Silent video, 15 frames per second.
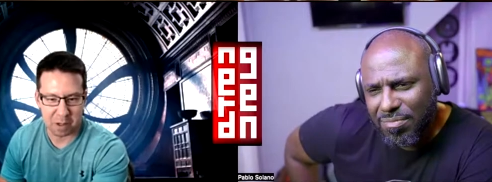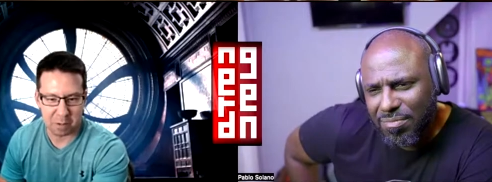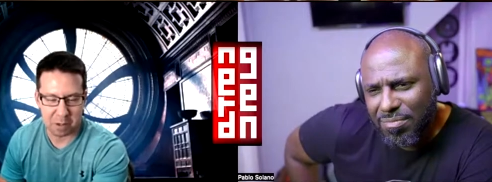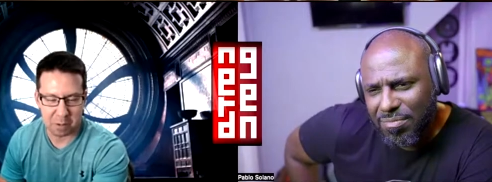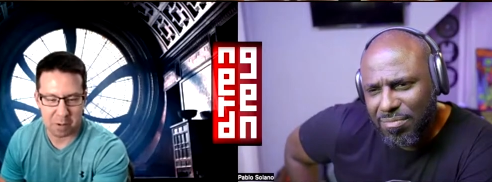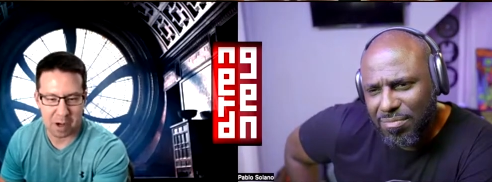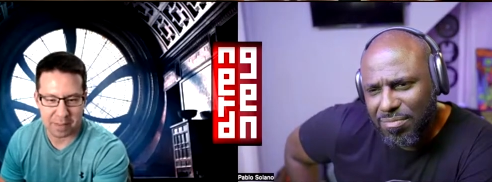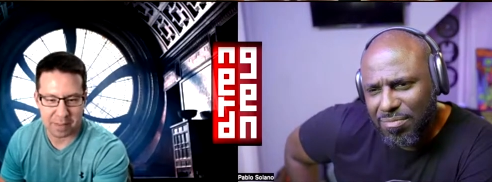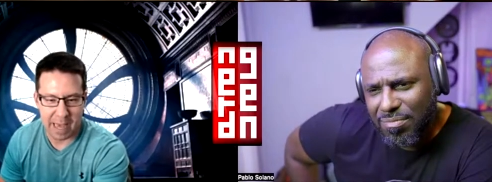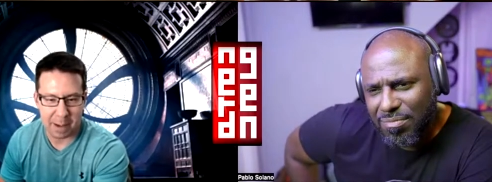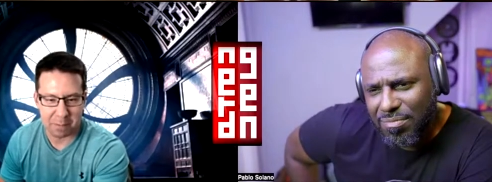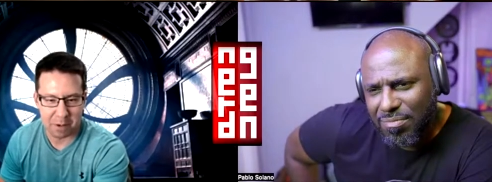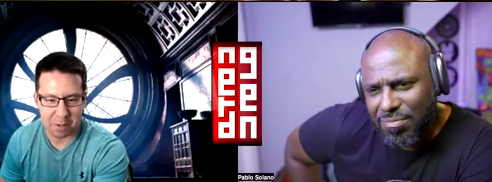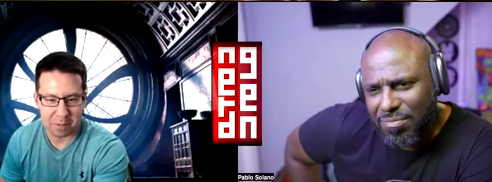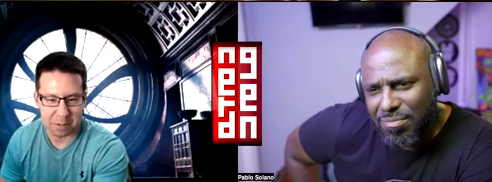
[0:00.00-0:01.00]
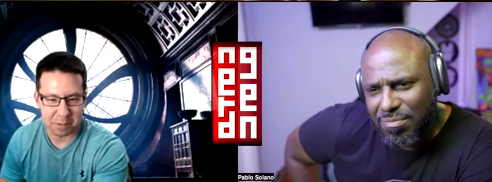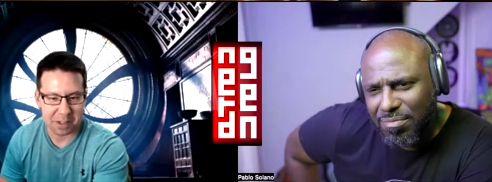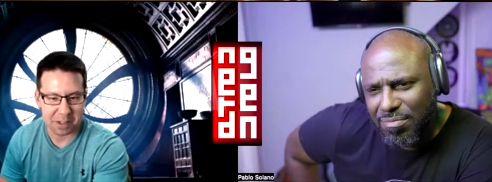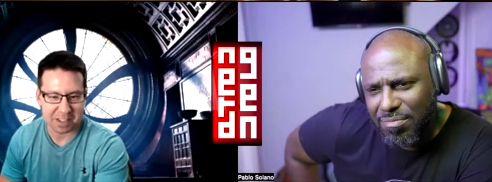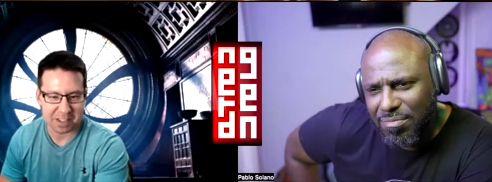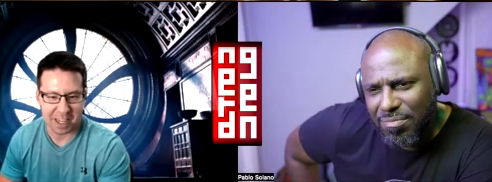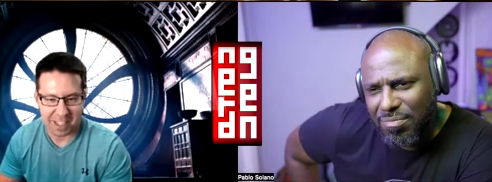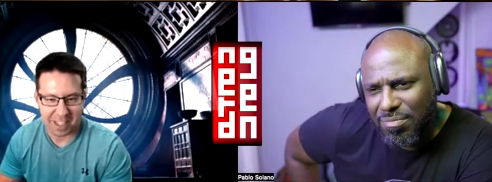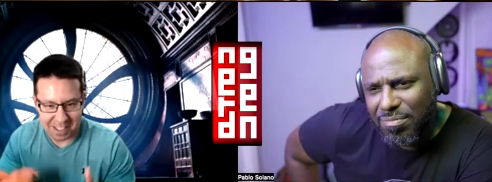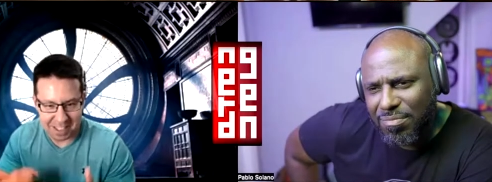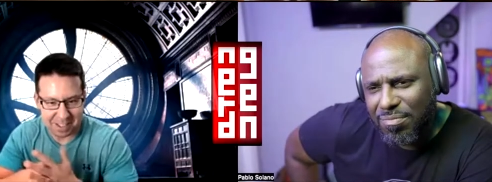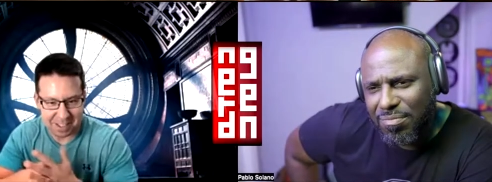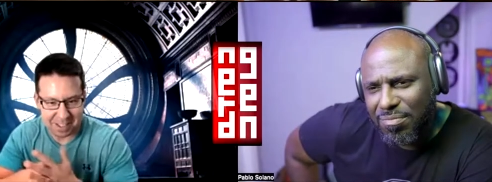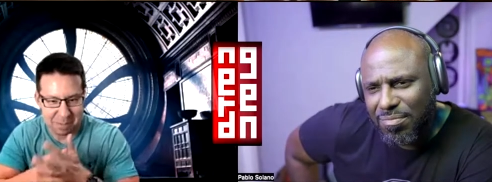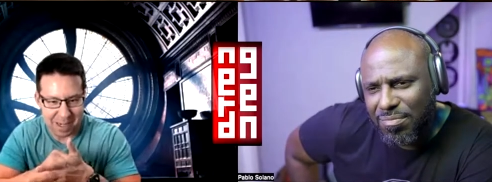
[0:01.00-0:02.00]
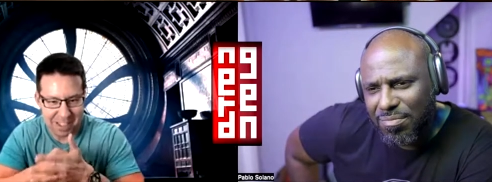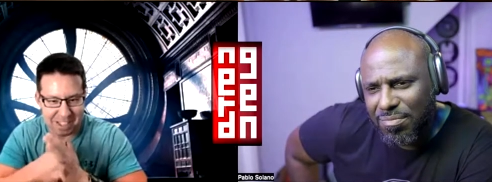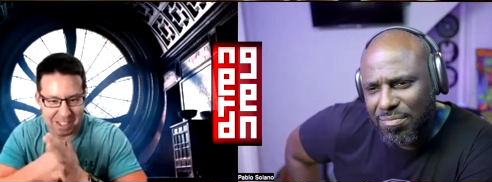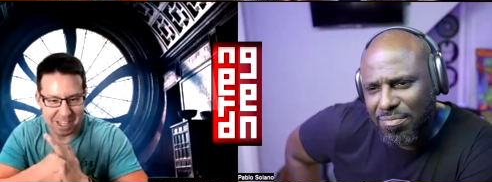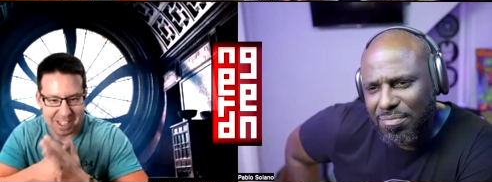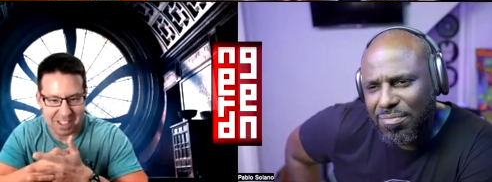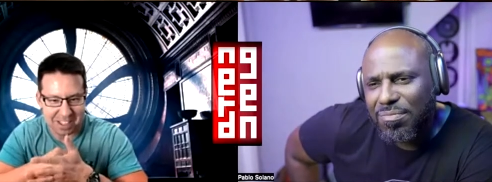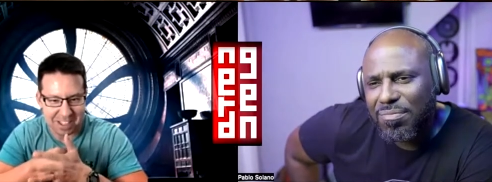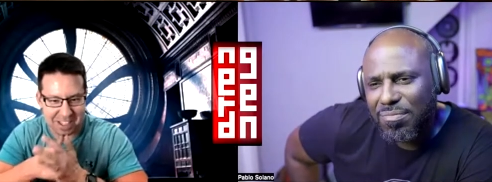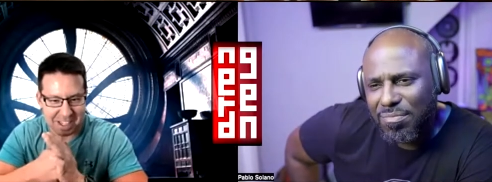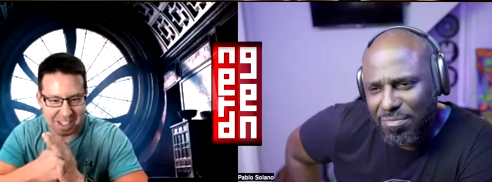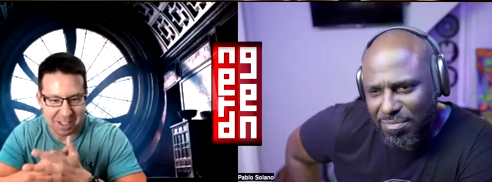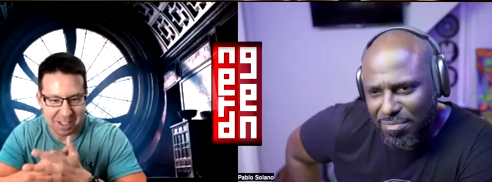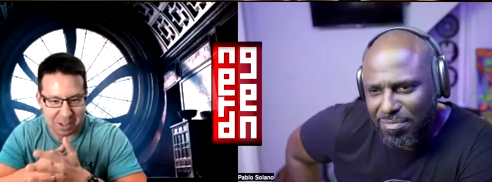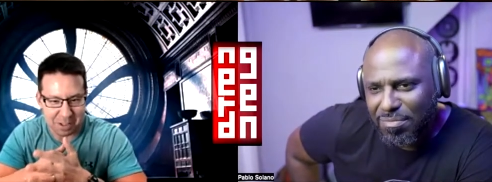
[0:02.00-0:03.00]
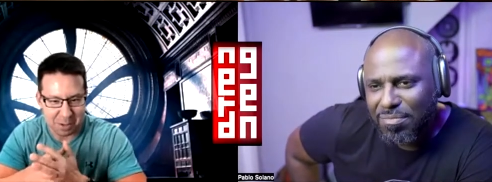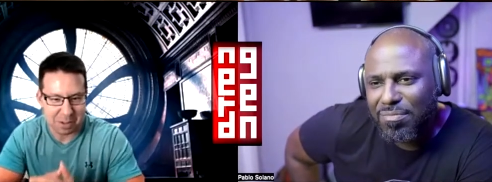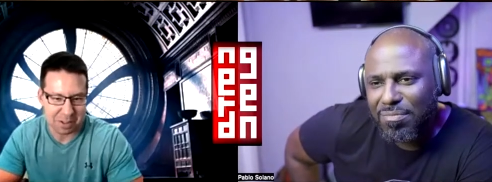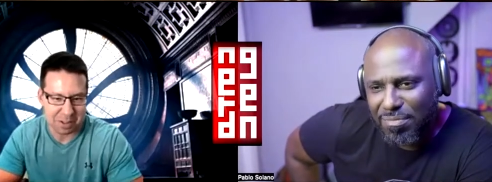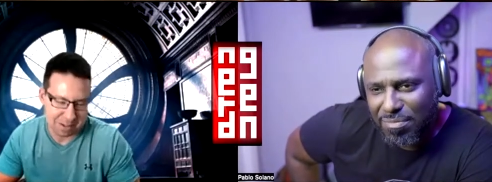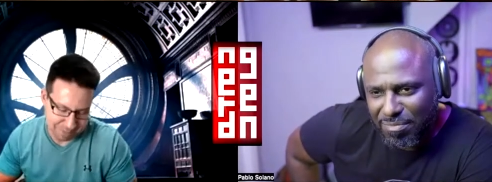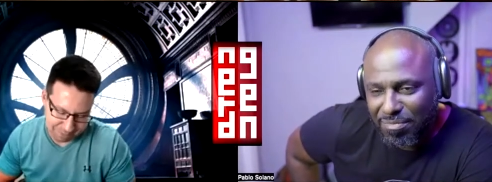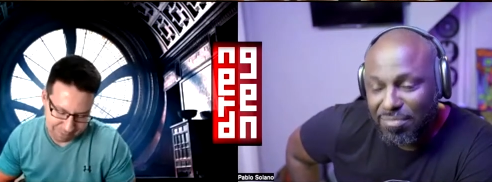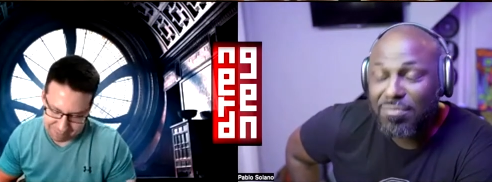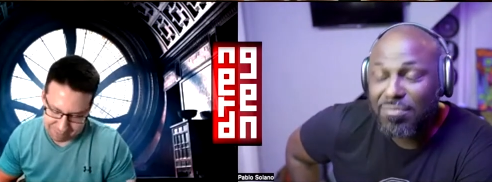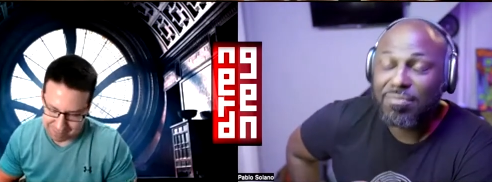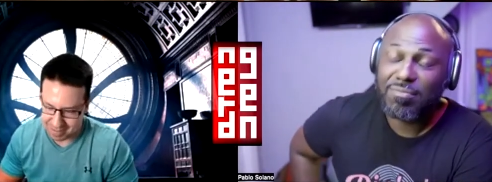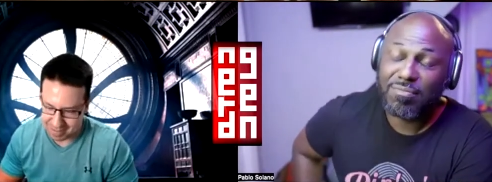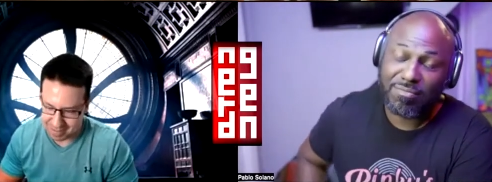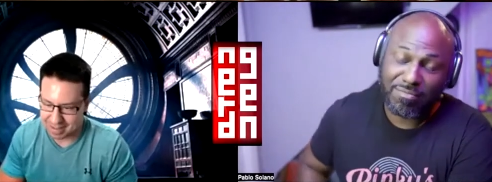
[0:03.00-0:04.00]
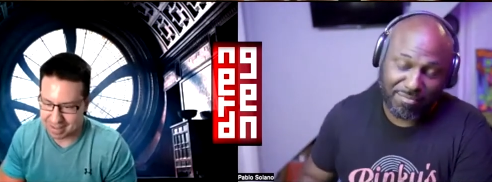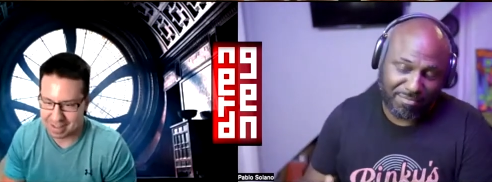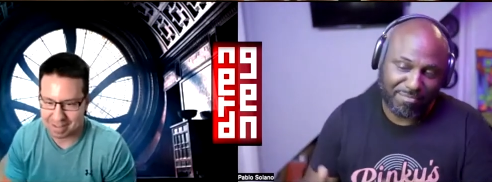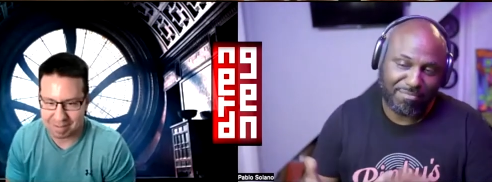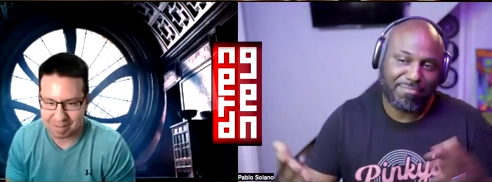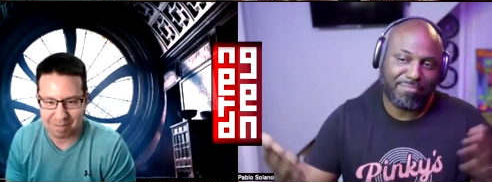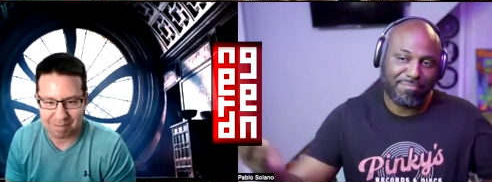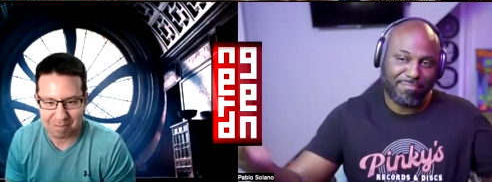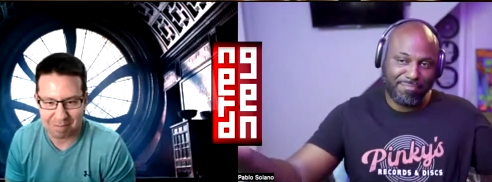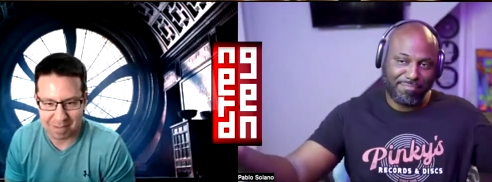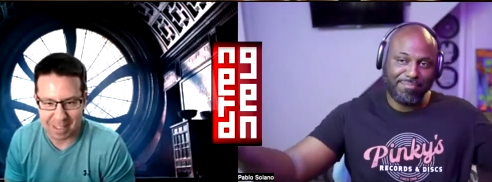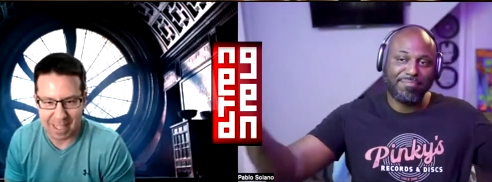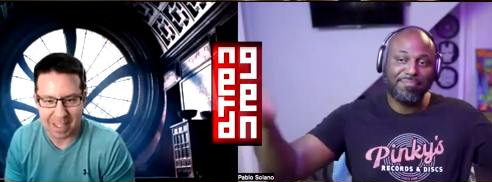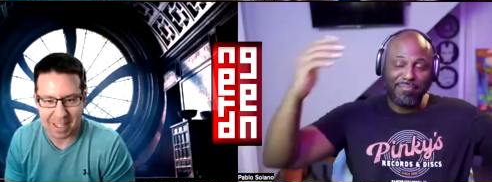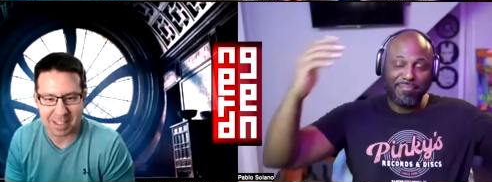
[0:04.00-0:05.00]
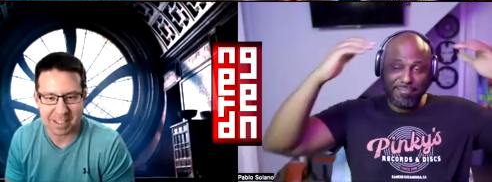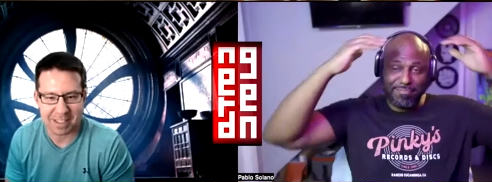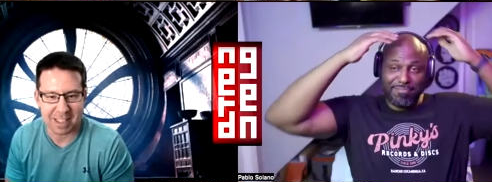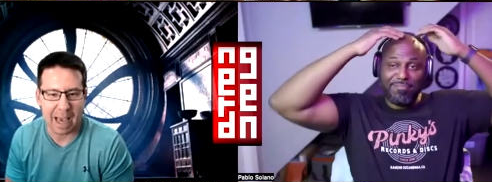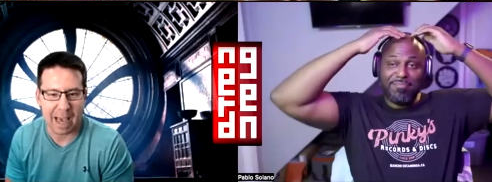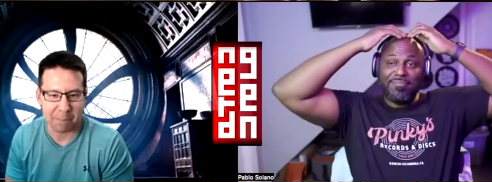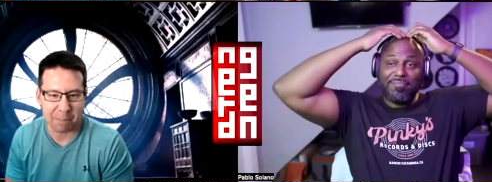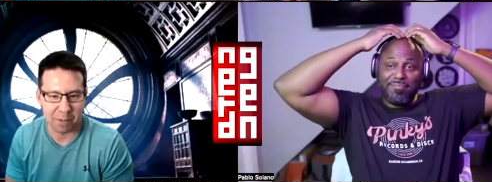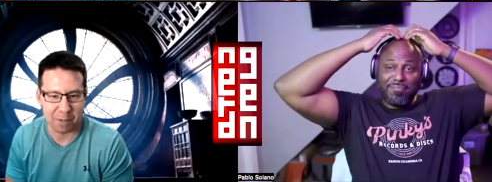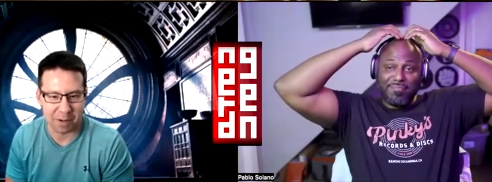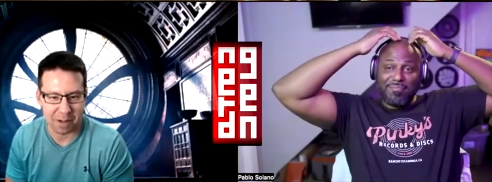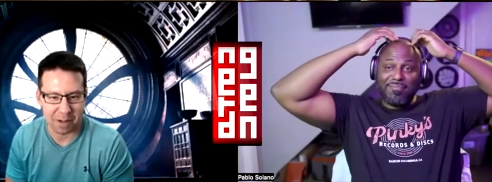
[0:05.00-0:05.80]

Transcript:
Speaker 1: we want that moment where he's like, this is my chance to cut loose. Get us to that point